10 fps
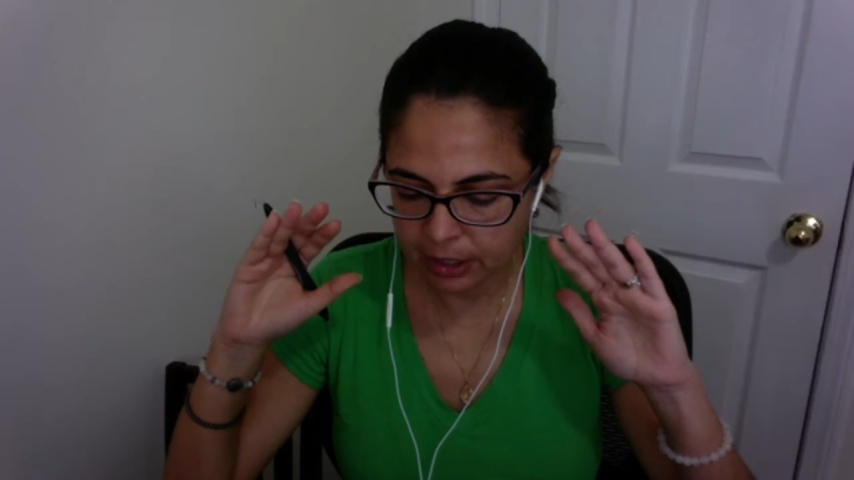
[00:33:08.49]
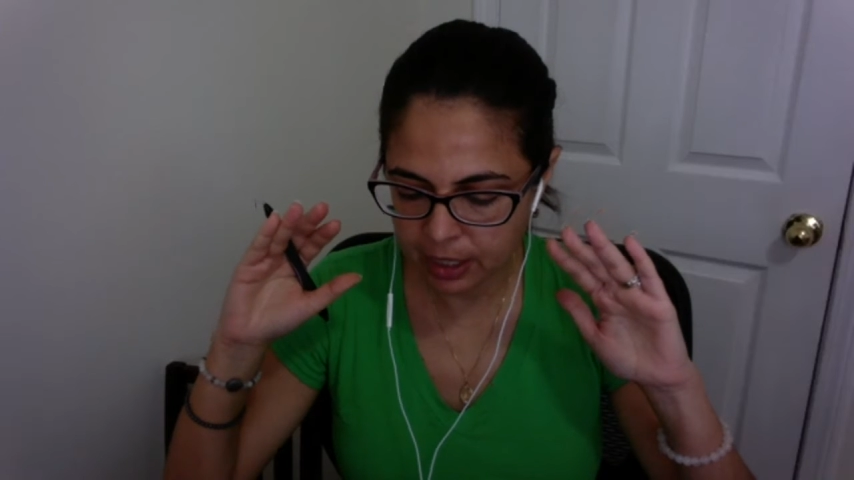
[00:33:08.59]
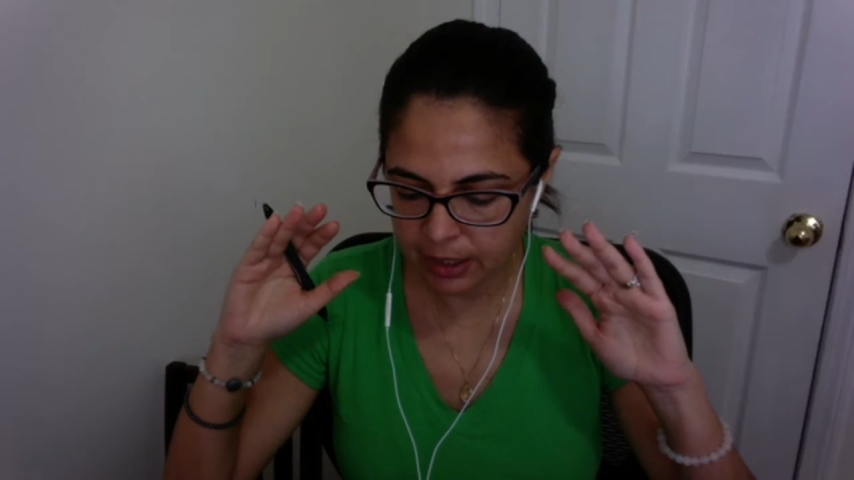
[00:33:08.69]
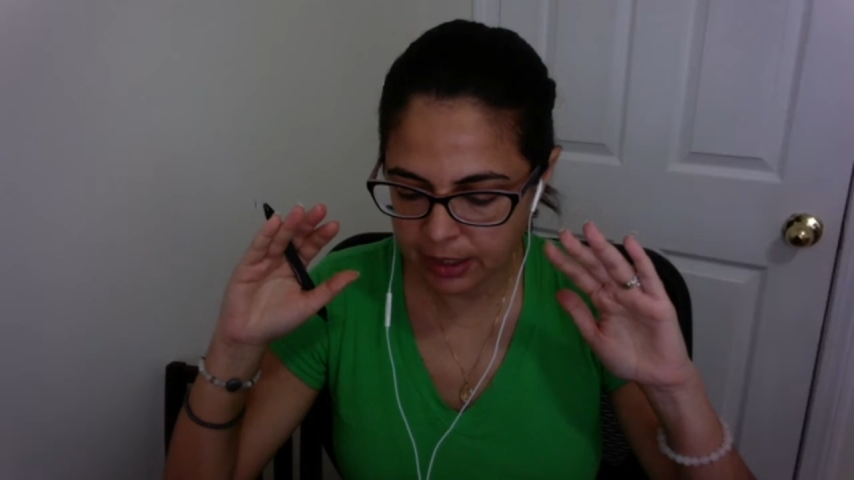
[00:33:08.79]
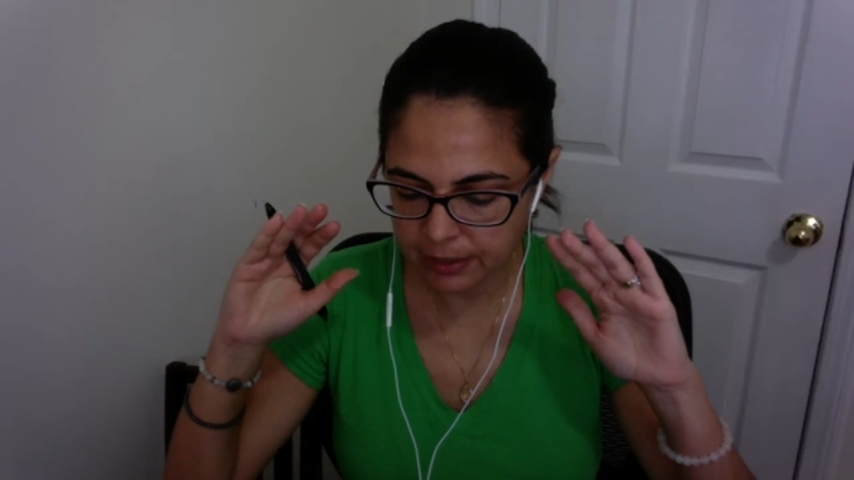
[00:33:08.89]

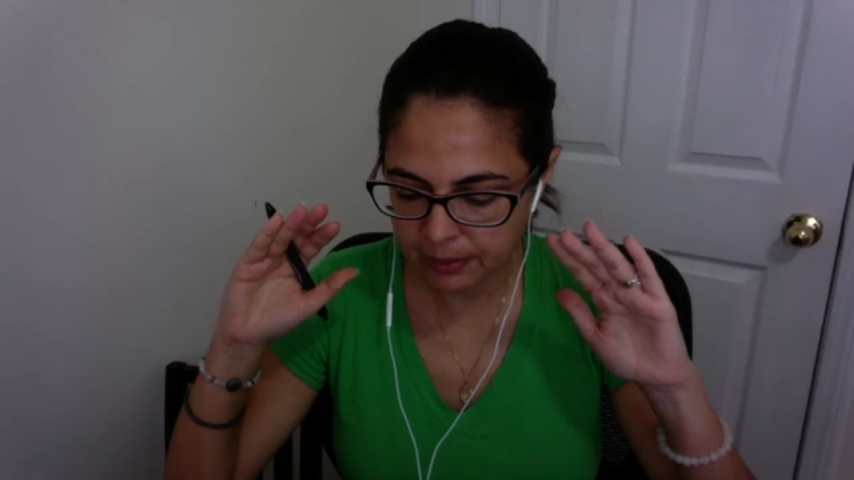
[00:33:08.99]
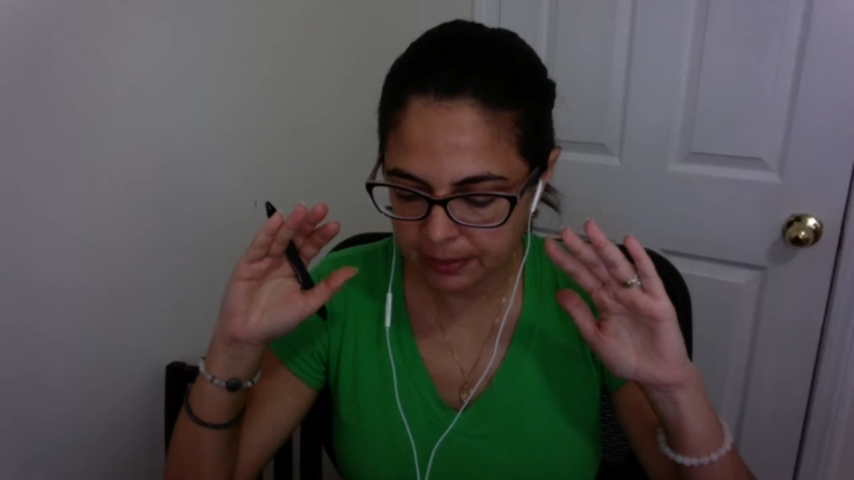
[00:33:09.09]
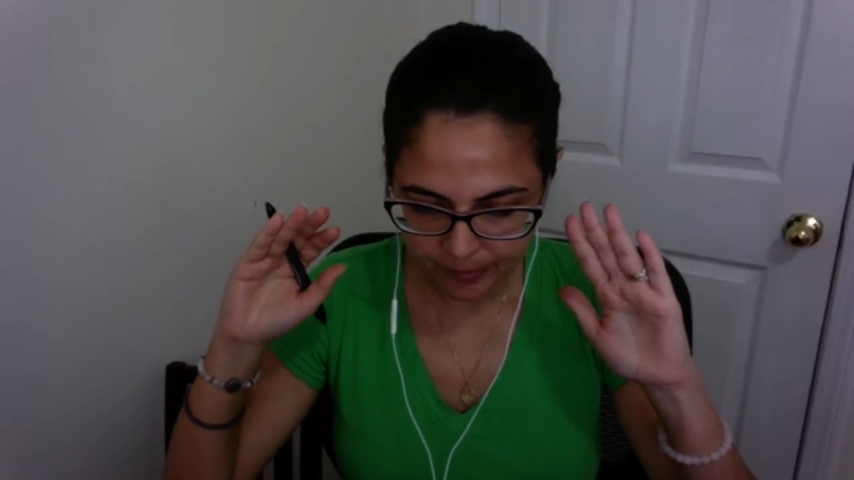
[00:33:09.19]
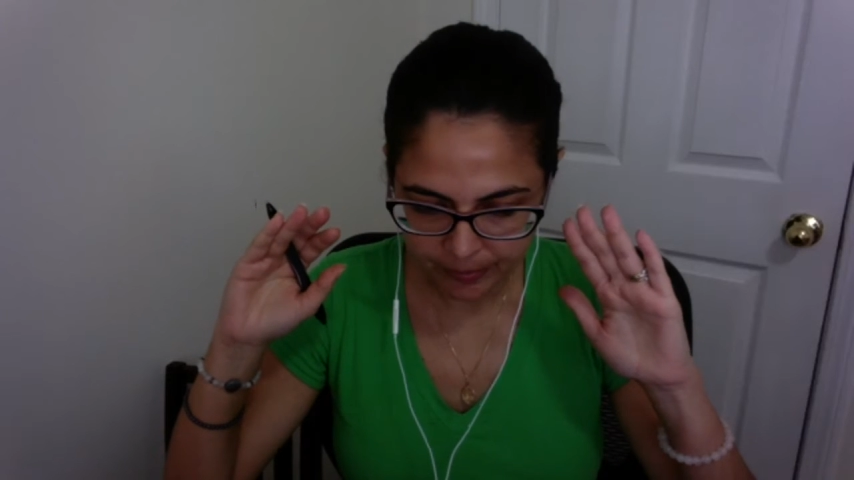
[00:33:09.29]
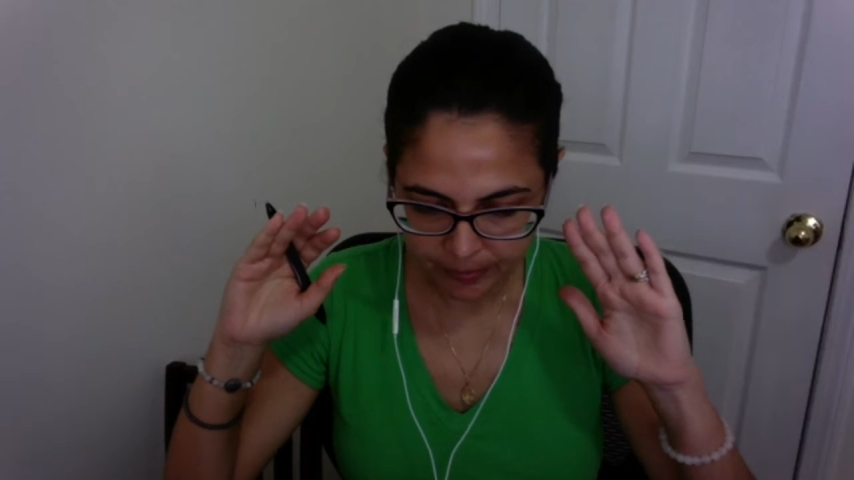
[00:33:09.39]
Gaia?
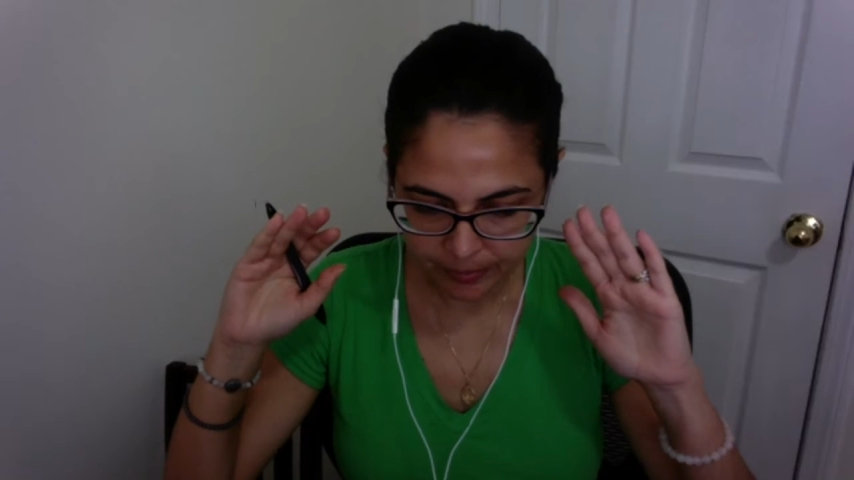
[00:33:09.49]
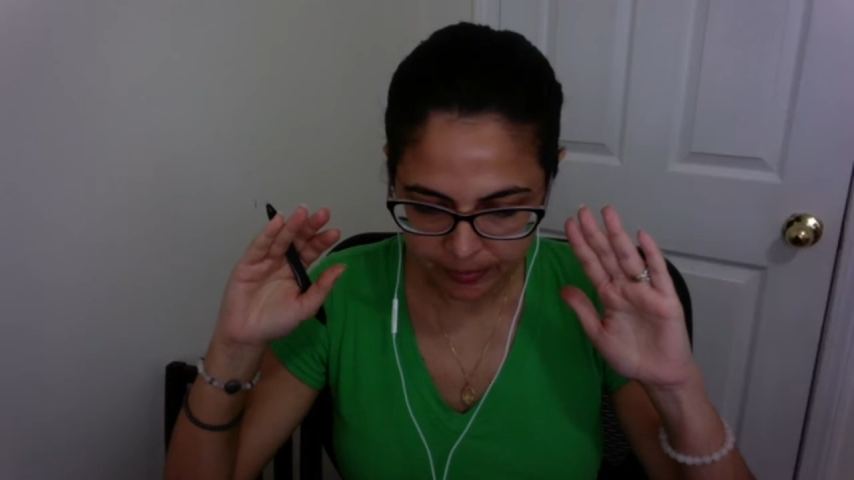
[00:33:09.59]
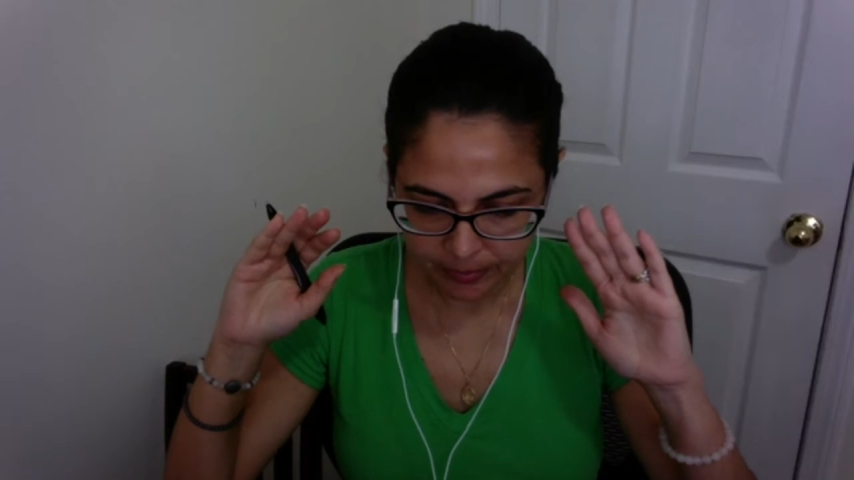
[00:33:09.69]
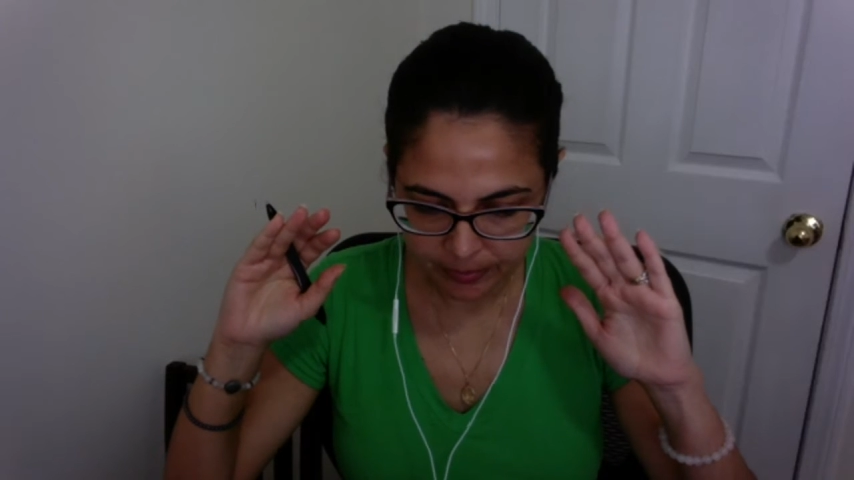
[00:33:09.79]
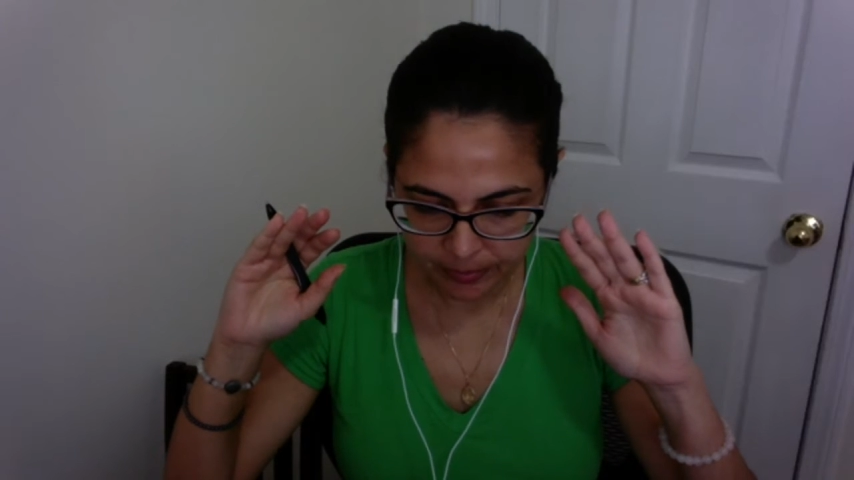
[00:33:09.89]

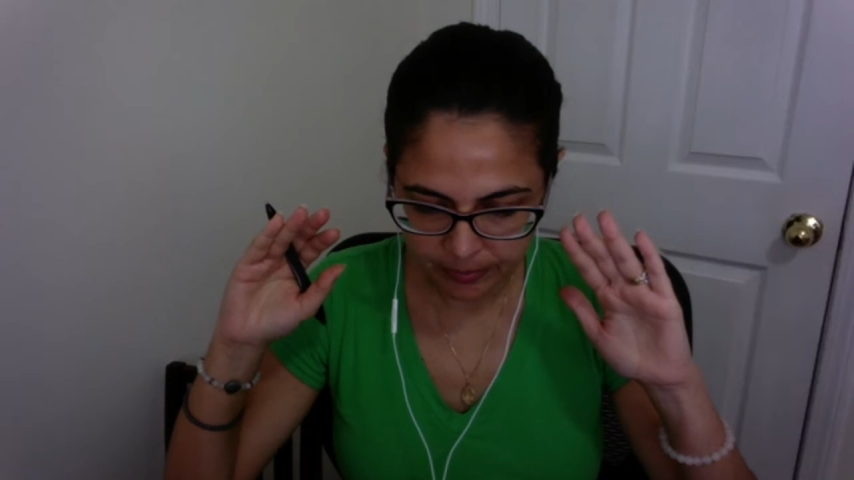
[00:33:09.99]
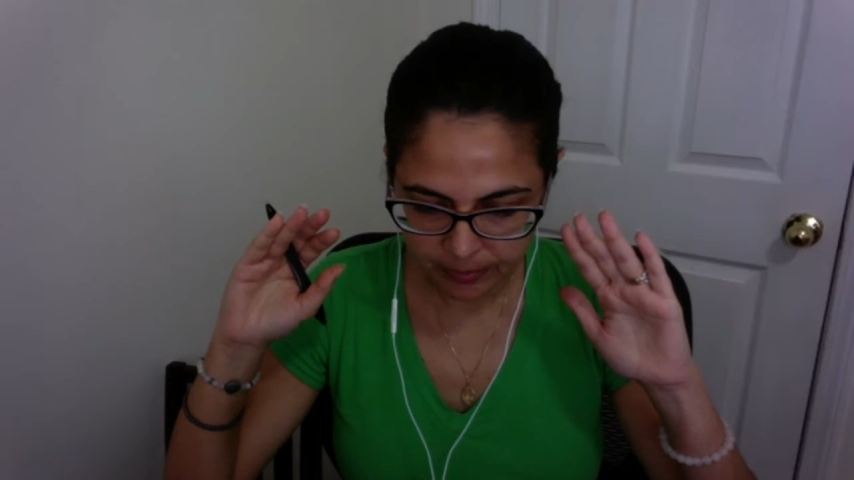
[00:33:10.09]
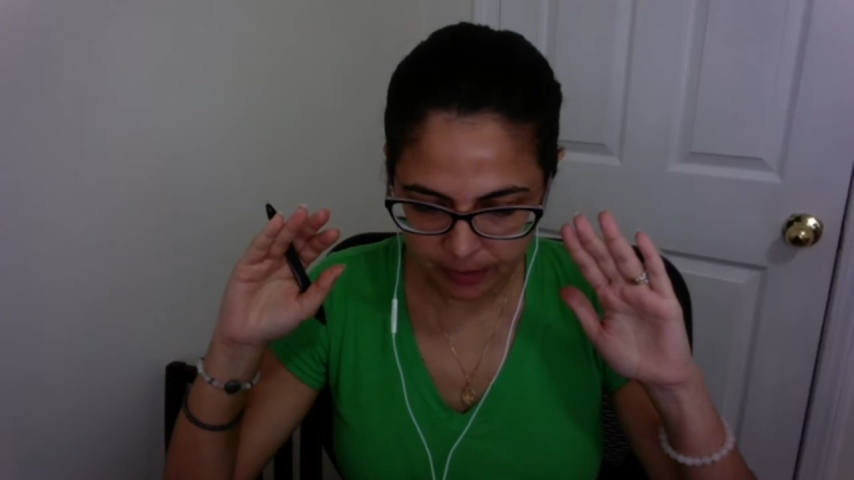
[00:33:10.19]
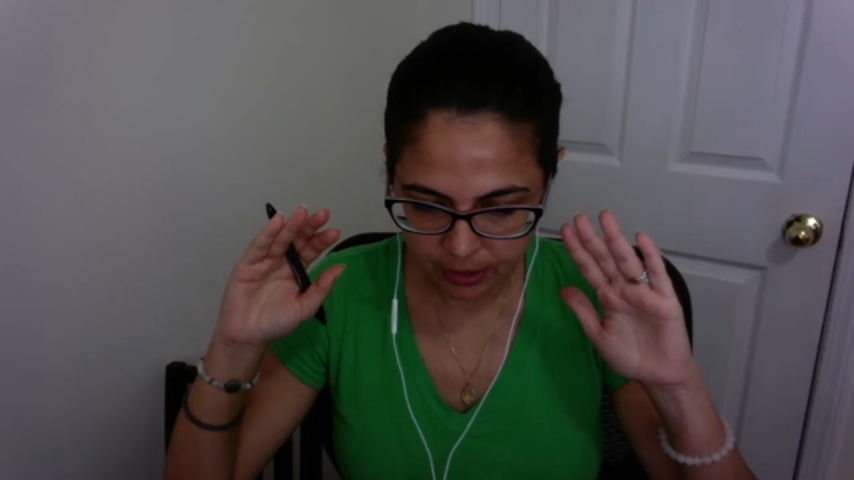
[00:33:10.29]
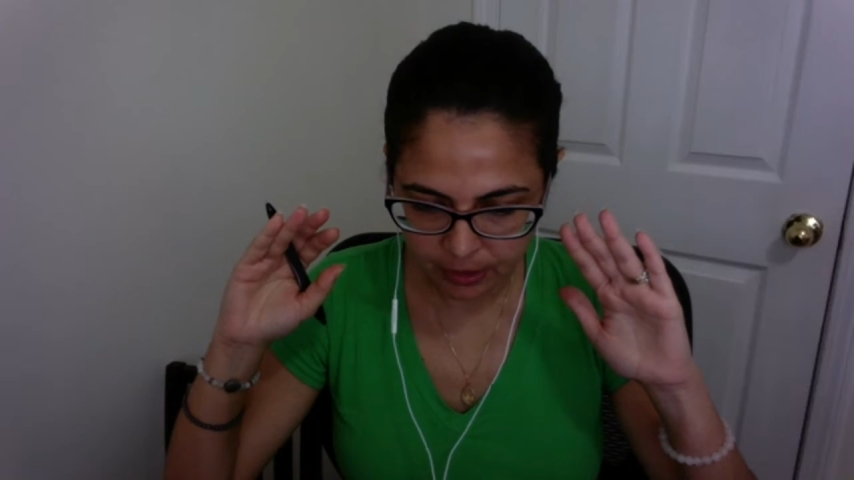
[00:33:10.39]
On